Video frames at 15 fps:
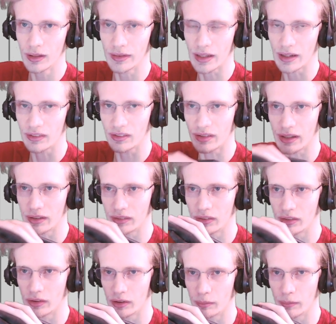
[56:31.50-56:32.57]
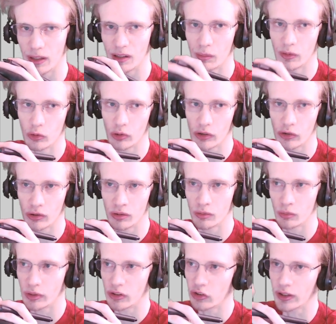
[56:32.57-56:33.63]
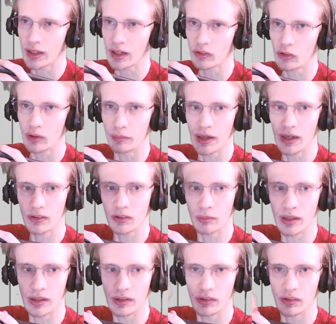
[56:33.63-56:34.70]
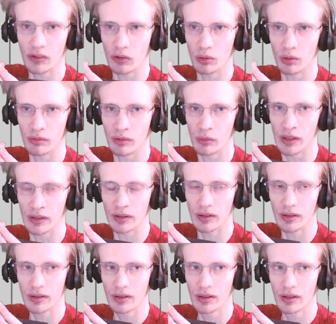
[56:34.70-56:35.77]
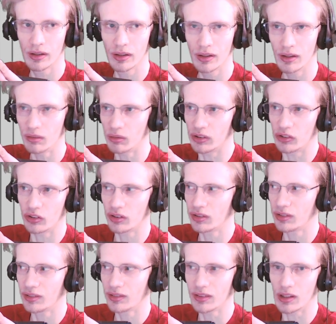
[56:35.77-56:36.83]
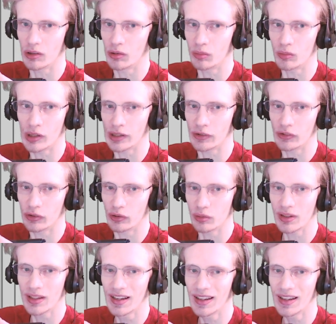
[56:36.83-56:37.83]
that's like their minimum threshold, which you can actually maximize too if you want, which you don't want to do.